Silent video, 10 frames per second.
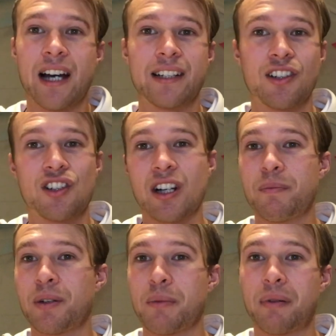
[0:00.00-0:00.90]
I had to
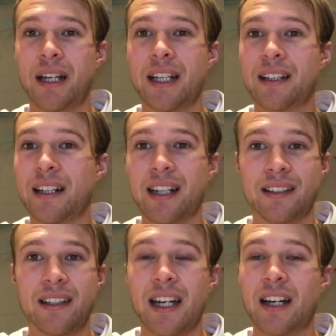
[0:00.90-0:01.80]
jump on a plane the
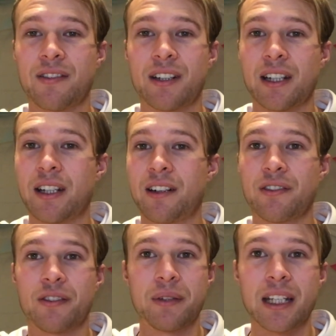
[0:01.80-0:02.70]
next day after hearing
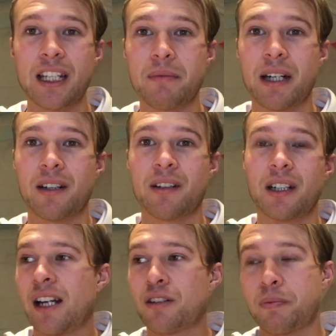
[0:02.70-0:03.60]
from the email,
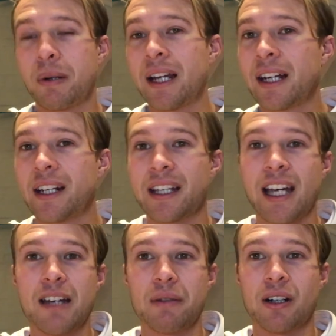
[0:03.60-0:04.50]
and I was playing in a
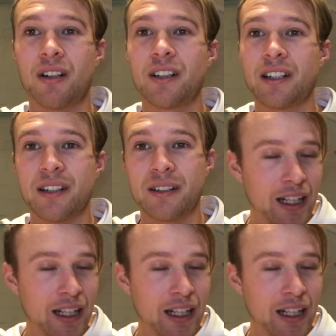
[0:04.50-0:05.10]
game in Holland.